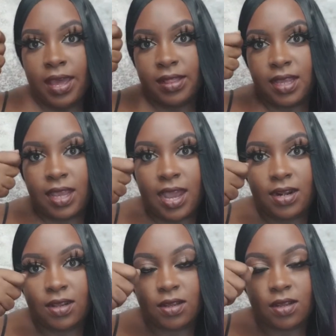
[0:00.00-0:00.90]
and they
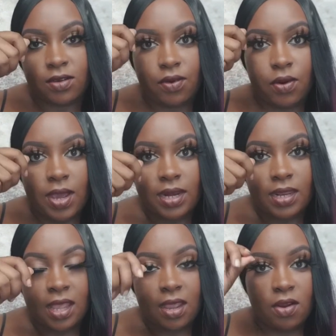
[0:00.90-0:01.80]
kind of grow
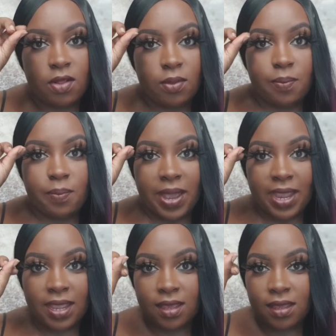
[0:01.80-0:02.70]
and they curl
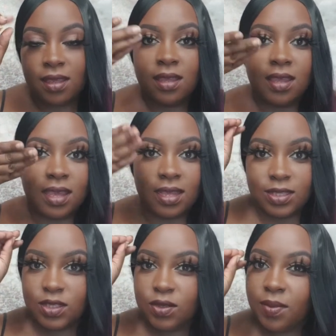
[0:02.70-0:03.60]
back
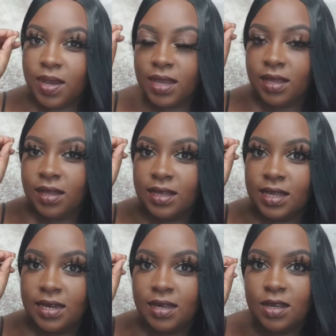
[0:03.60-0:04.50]
into my
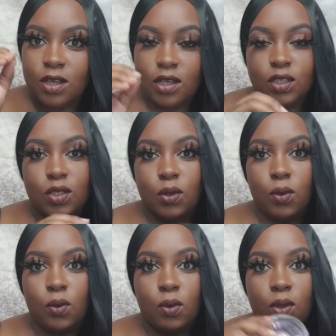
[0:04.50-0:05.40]
lid.
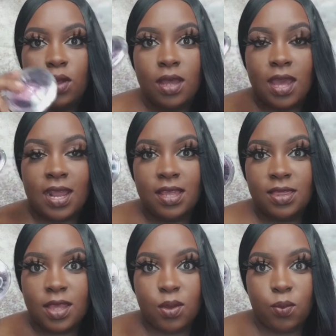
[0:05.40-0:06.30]
So
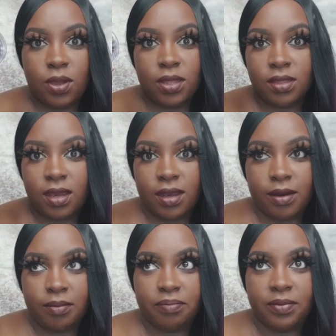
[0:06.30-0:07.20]
anything with
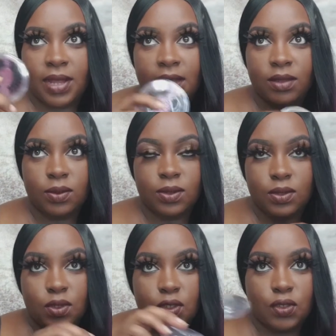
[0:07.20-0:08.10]
um like those
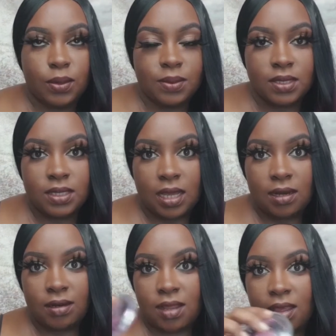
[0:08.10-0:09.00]
little strips,
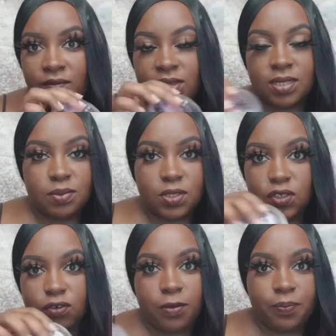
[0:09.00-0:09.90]
that invisible
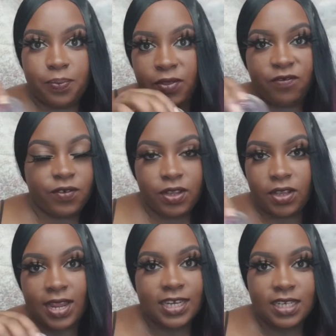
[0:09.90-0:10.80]
strip for
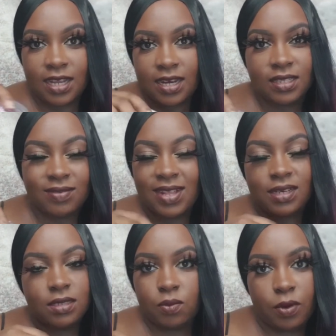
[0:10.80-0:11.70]
your lash liners, that,
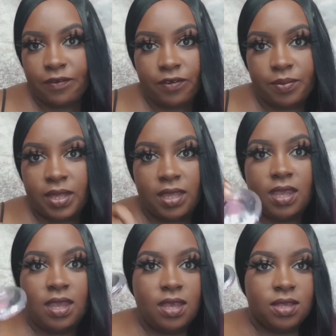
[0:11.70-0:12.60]
that doesn't work for me.
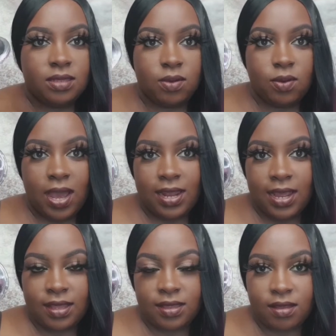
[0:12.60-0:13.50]
So I
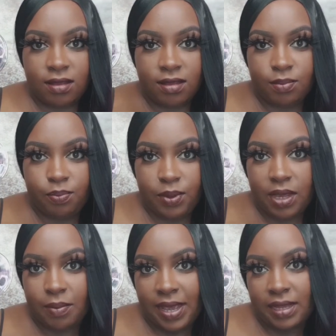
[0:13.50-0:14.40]
like the
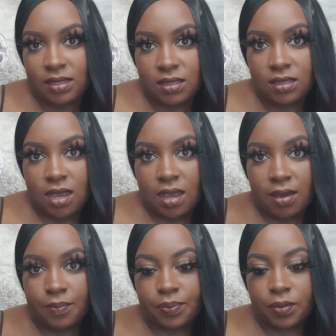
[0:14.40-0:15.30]
bigger bands
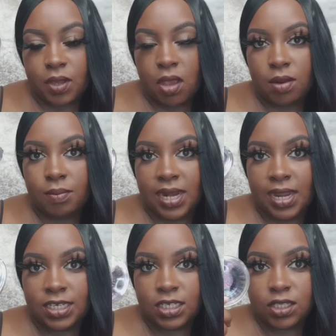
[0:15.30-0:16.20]
um on my
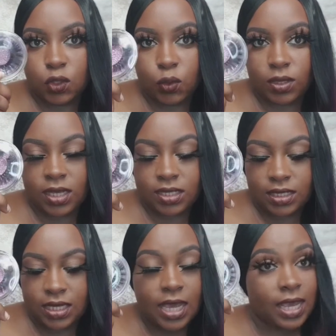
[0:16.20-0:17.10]
lashes. So
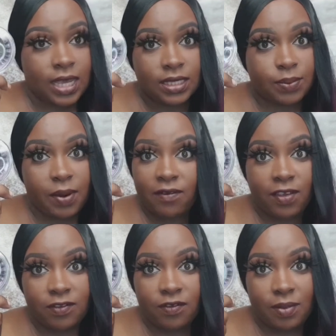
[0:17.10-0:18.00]
this is
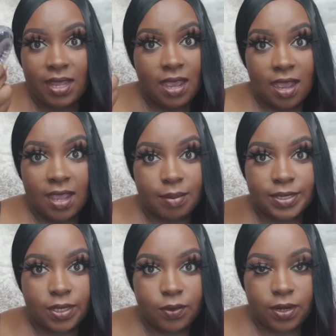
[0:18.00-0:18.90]
perfect for me. I
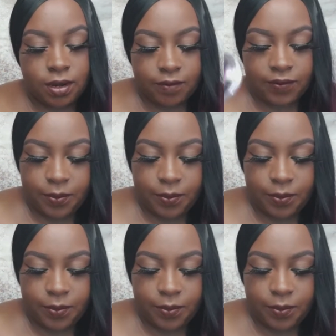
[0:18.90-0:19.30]
absolutely love